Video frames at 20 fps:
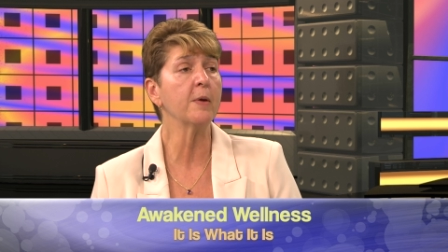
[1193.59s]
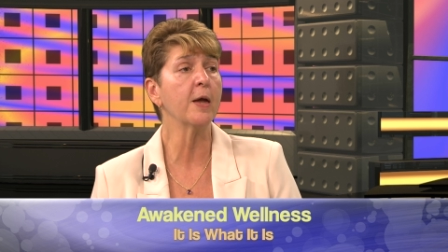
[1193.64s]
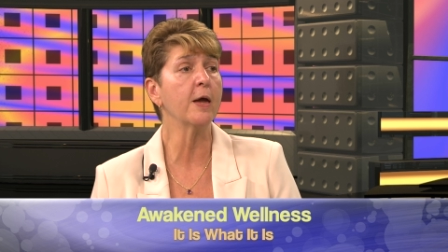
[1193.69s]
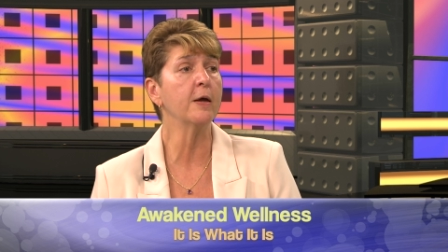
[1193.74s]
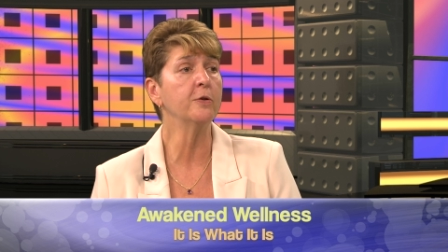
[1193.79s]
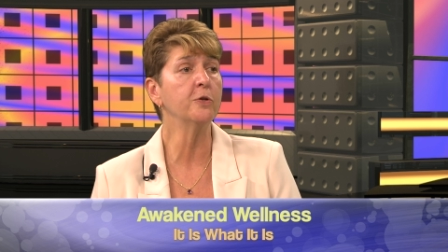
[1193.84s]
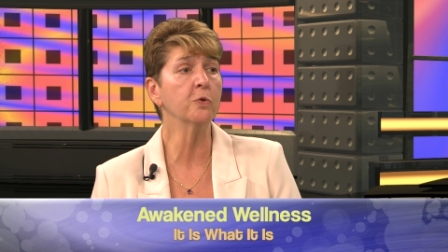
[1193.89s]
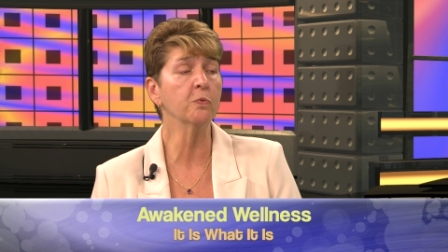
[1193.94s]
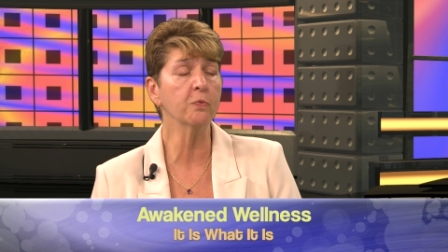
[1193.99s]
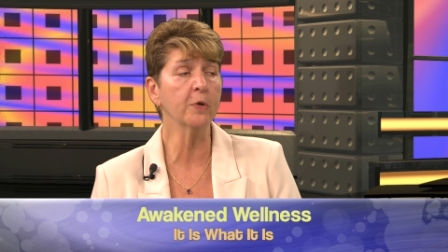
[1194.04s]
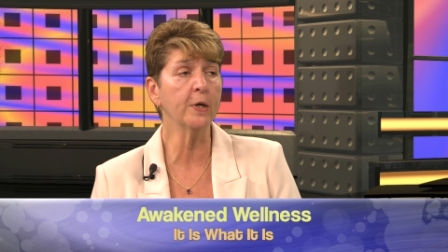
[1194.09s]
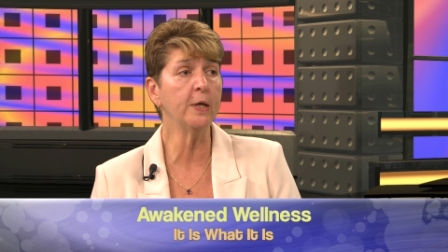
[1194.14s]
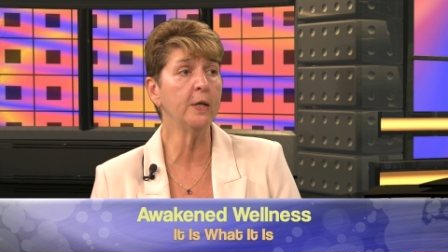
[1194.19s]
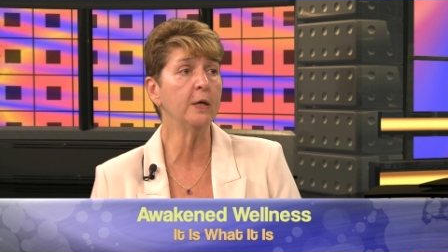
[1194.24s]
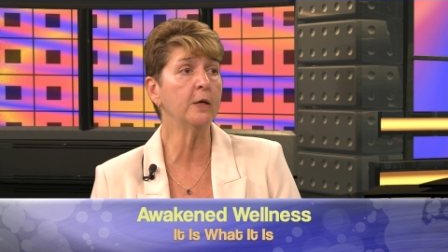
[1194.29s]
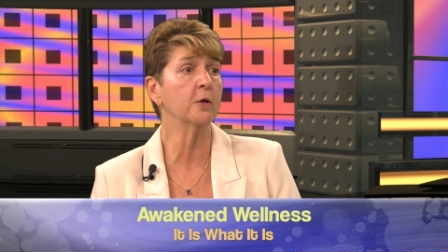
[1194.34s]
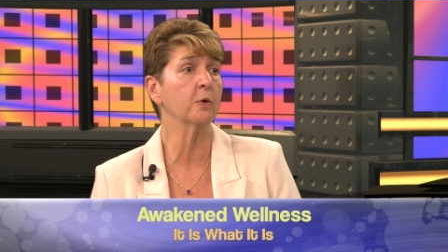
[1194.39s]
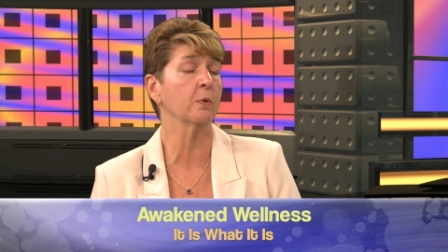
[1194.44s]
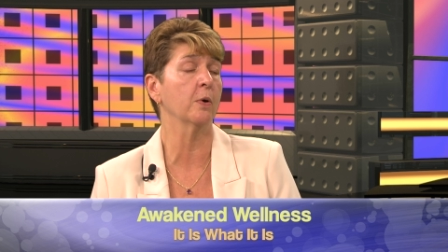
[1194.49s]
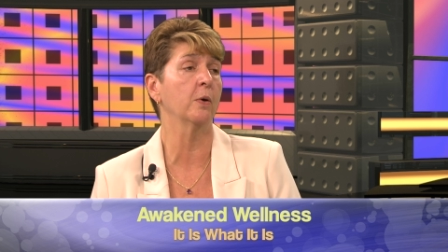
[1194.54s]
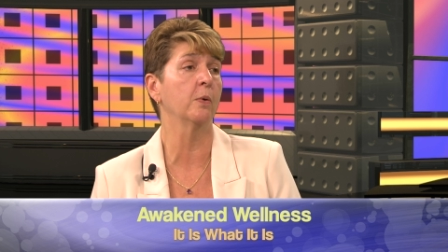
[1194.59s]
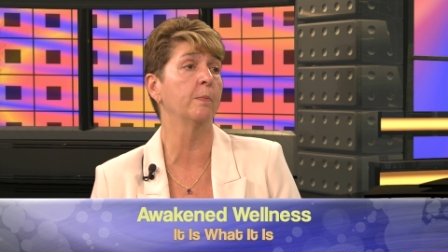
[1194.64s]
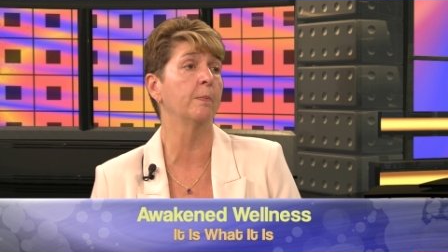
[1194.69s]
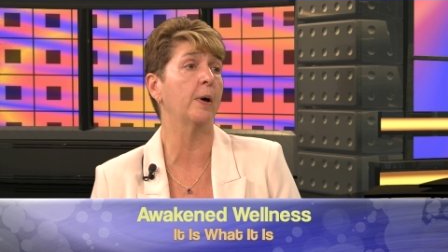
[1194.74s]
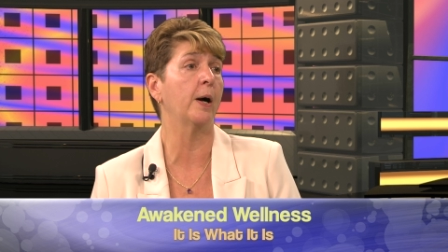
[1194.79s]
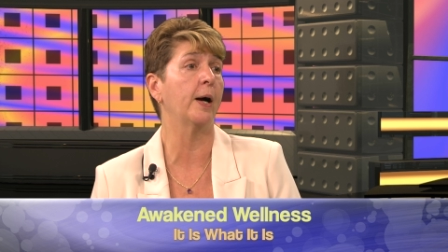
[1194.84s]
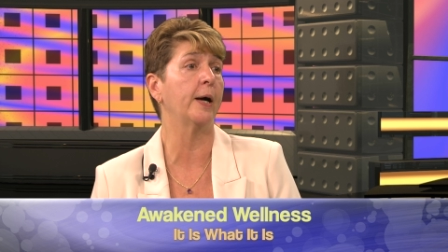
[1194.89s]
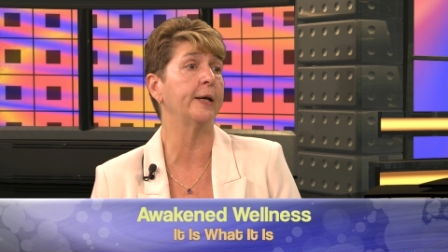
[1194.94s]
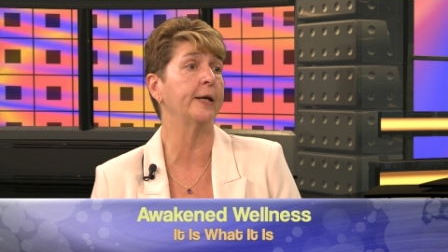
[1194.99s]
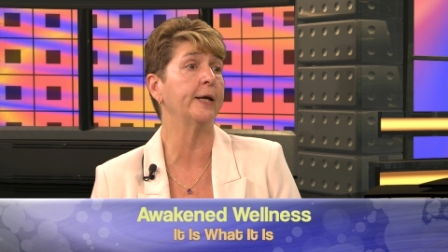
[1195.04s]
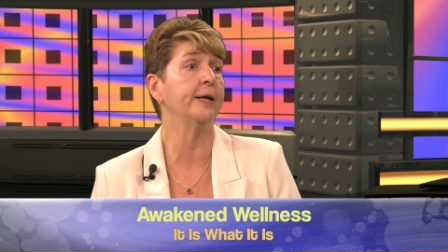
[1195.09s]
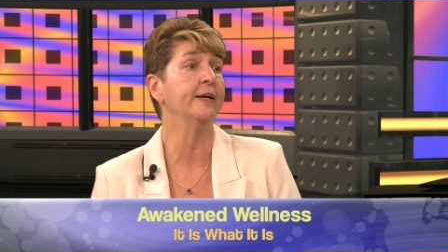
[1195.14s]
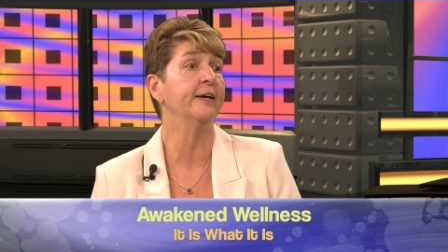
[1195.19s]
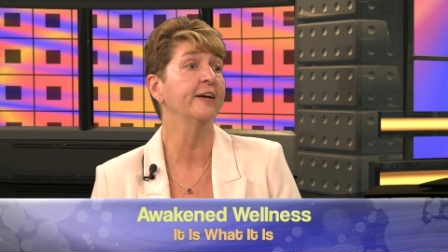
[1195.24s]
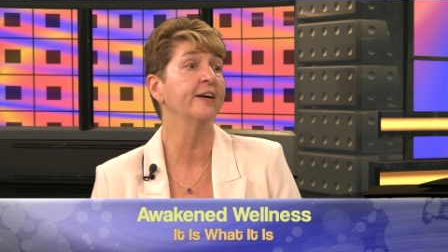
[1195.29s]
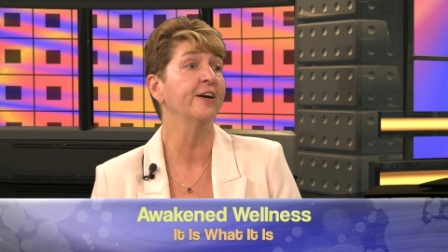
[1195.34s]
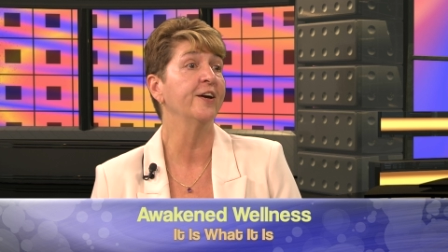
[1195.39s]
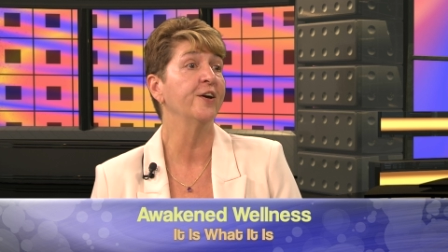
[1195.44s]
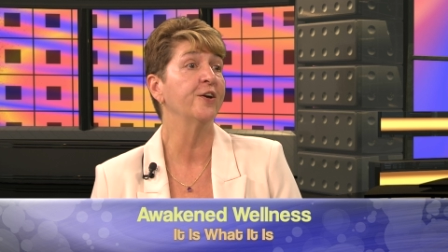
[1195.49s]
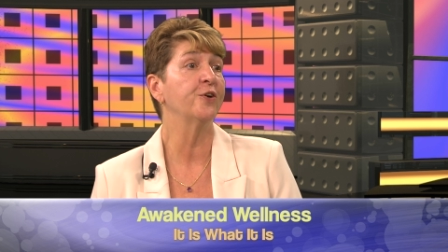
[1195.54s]
and you're reading your own body,
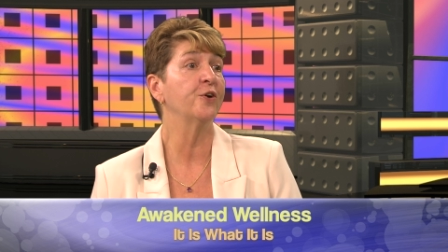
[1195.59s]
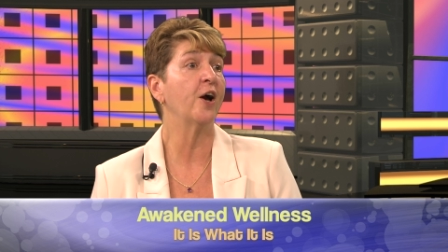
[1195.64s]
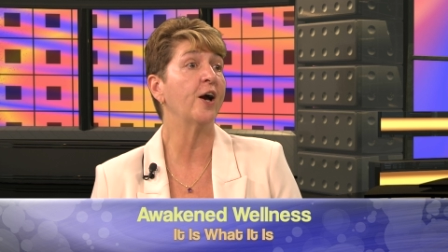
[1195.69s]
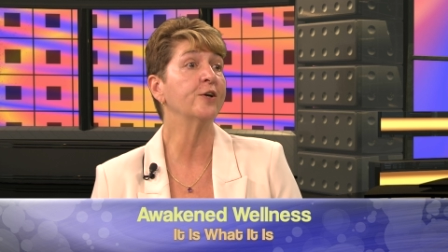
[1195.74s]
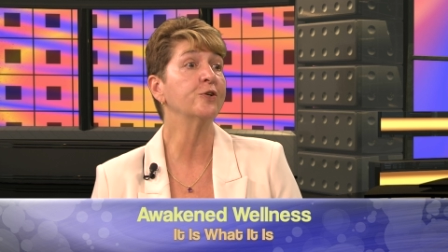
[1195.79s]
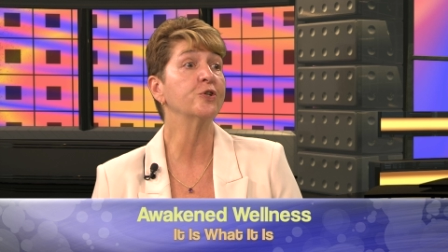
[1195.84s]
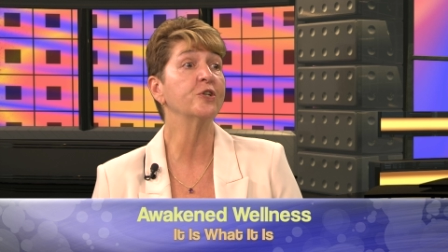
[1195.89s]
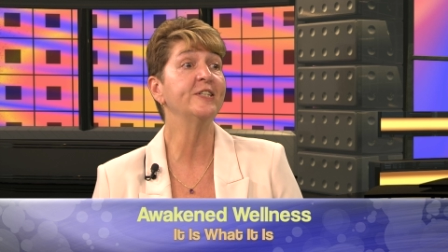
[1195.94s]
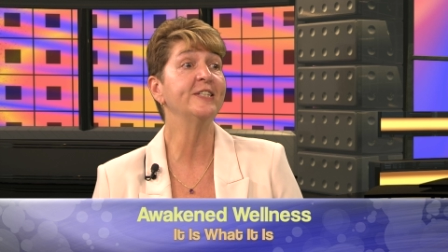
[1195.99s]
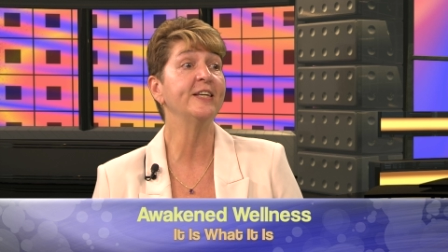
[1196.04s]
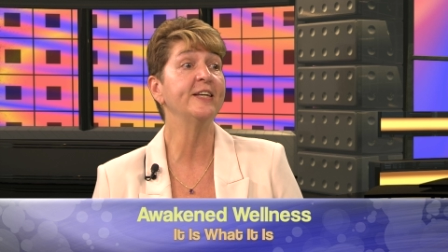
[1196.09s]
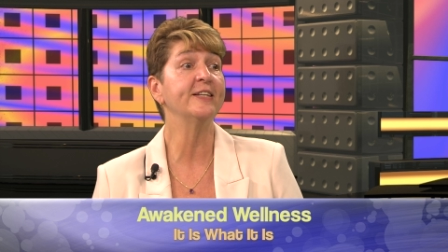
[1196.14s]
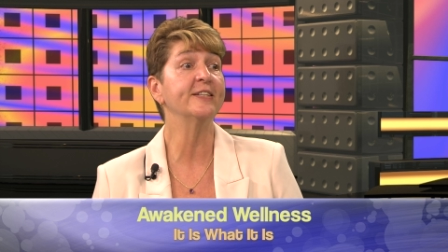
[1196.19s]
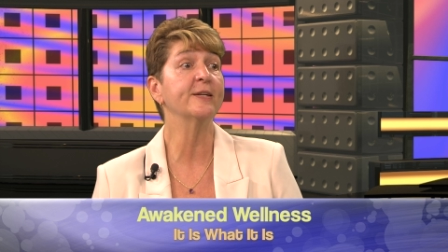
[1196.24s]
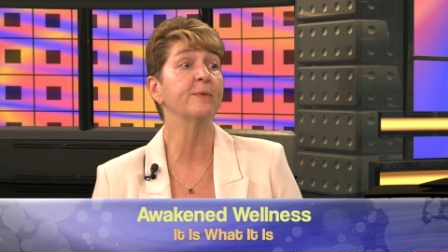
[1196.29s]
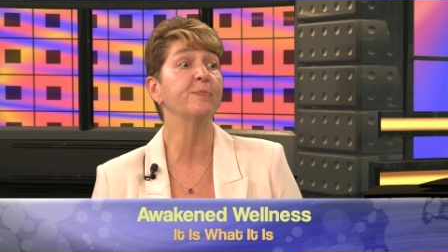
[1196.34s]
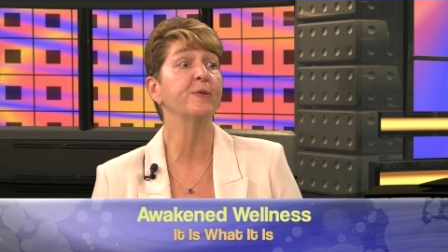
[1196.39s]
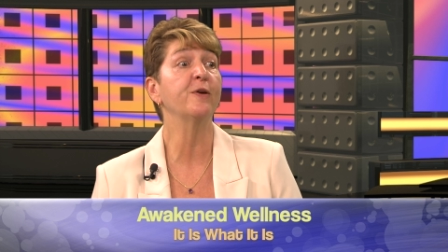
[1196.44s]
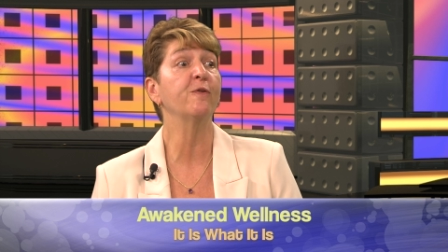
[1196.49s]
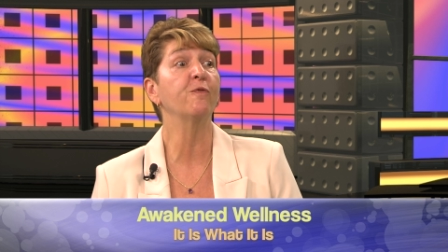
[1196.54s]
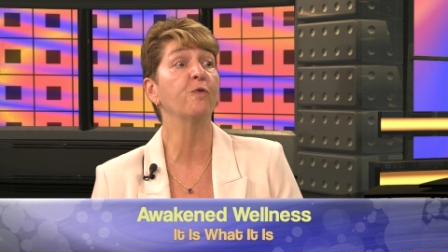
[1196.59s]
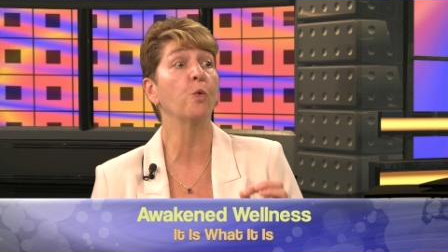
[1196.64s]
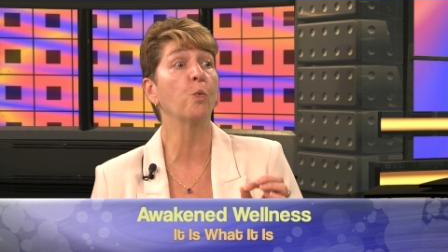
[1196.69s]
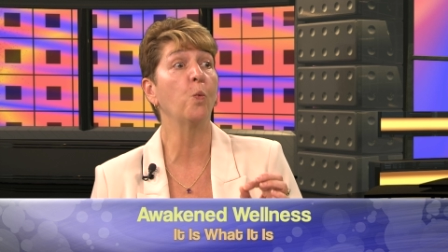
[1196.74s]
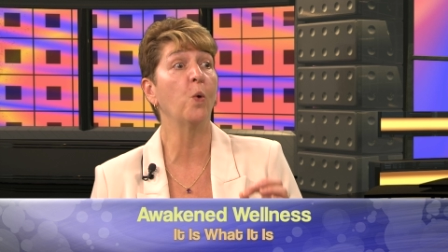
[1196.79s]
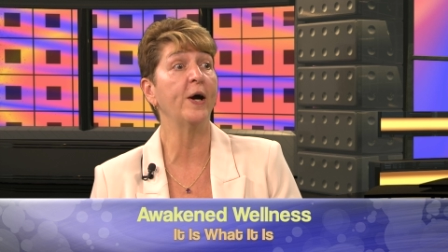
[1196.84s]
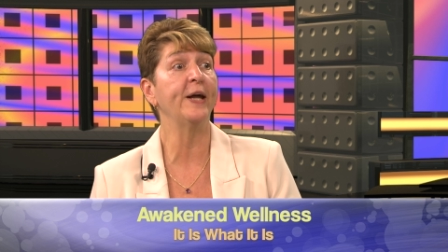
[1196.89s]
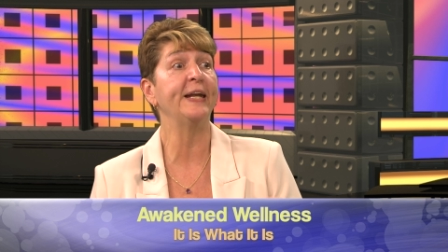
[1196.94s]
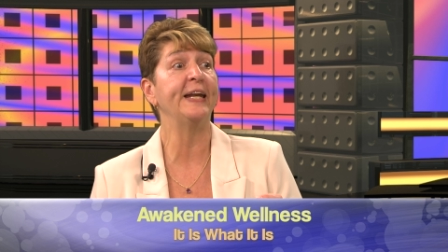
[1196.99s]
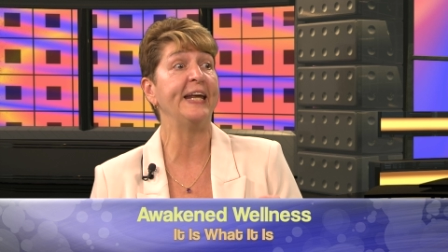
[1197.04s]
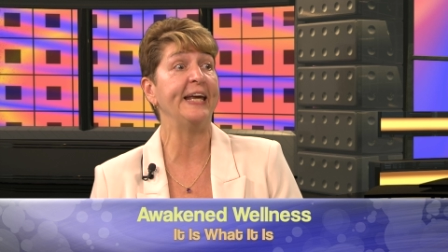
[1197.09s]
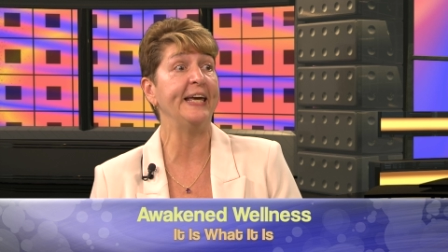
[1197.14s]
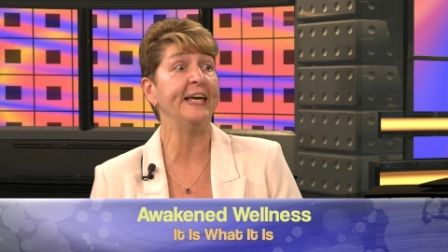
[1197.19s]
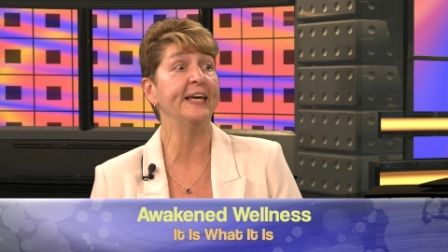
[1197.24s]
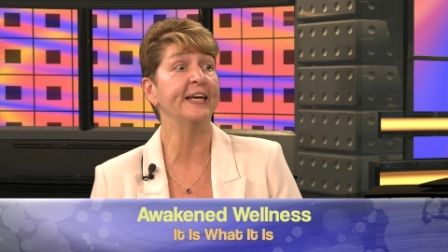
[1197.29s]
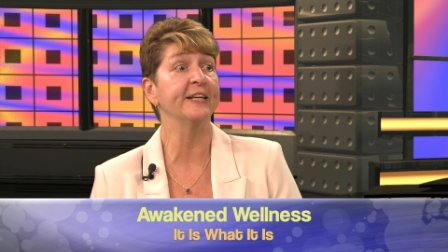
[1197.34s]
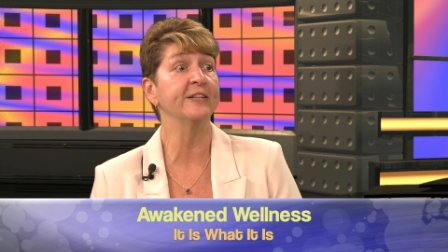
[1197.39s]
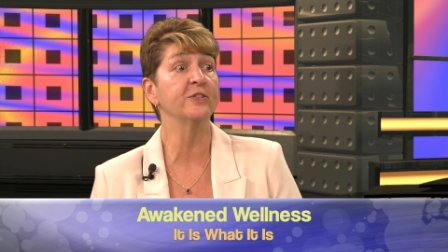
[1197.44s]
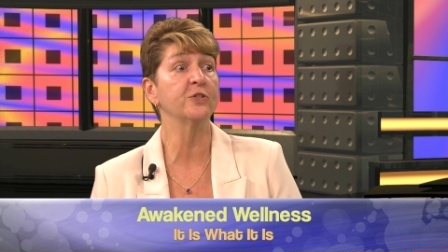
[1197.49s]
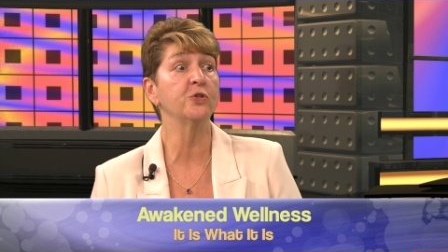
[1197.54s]
You're actually seeing something for what it
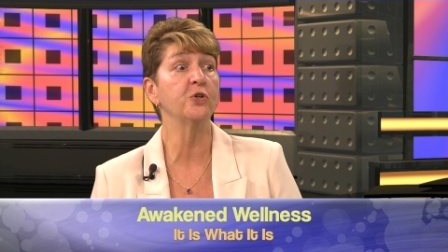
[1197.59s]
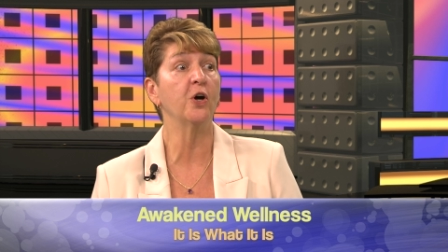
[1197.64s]
is,